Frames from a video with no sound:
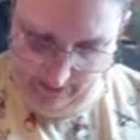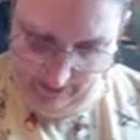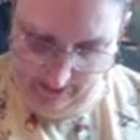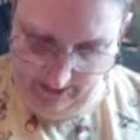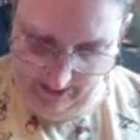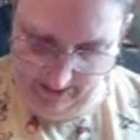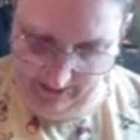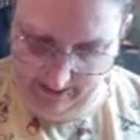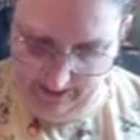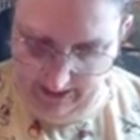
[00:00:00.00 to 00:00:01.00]
Yeah, like I
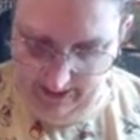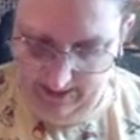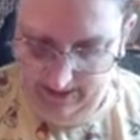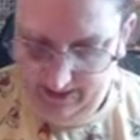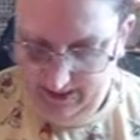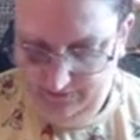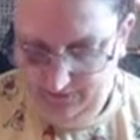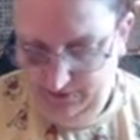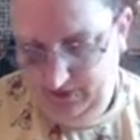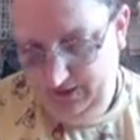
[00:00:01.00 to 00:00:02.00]
said, I had the idea of
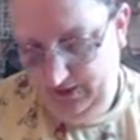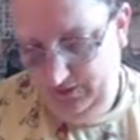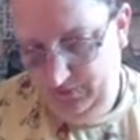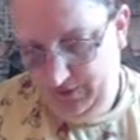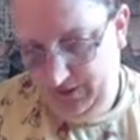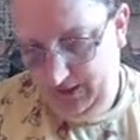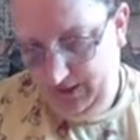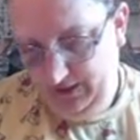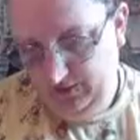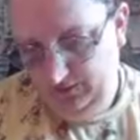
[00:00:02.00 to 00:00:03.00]
doing the other bunny, and
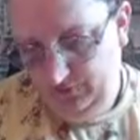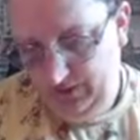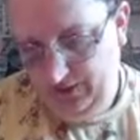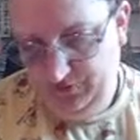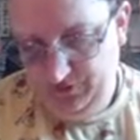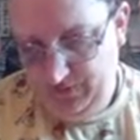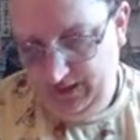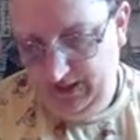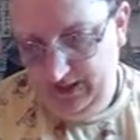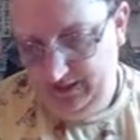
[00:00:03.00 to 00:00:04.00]
then when I was
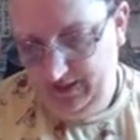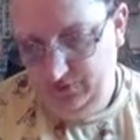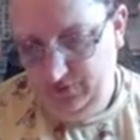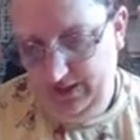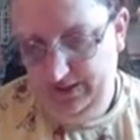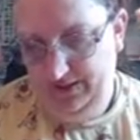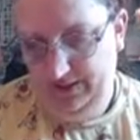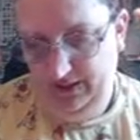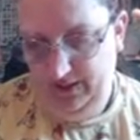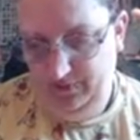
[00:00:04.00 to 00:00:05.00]
making it, I was like, wait a
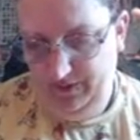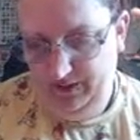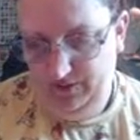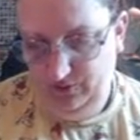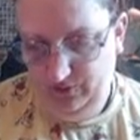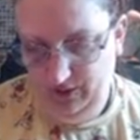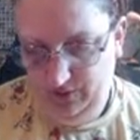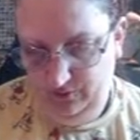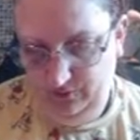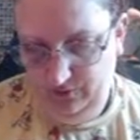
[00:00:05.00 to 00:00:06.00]
second, it'd be so
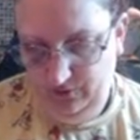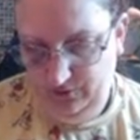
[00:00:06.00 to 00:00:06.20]
cute